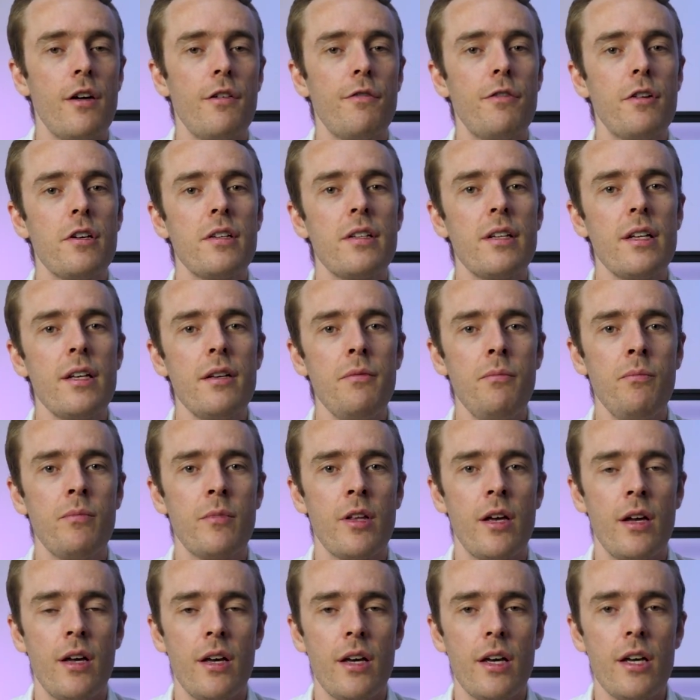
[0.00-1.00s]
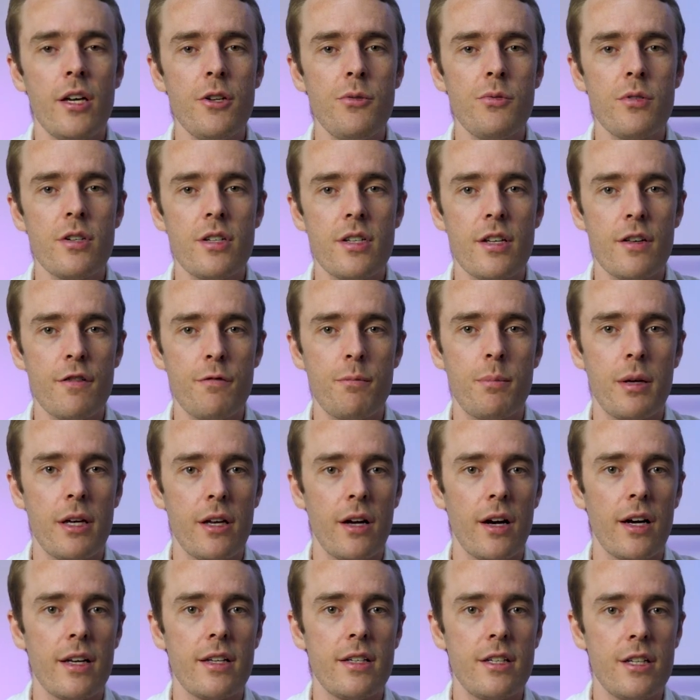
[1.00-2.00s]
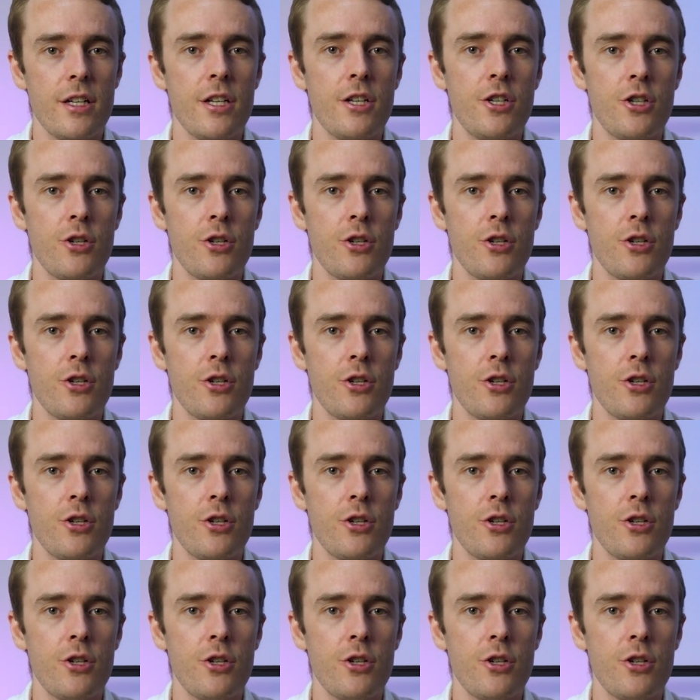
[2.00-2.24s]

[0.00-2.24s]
Firstly, iterative PID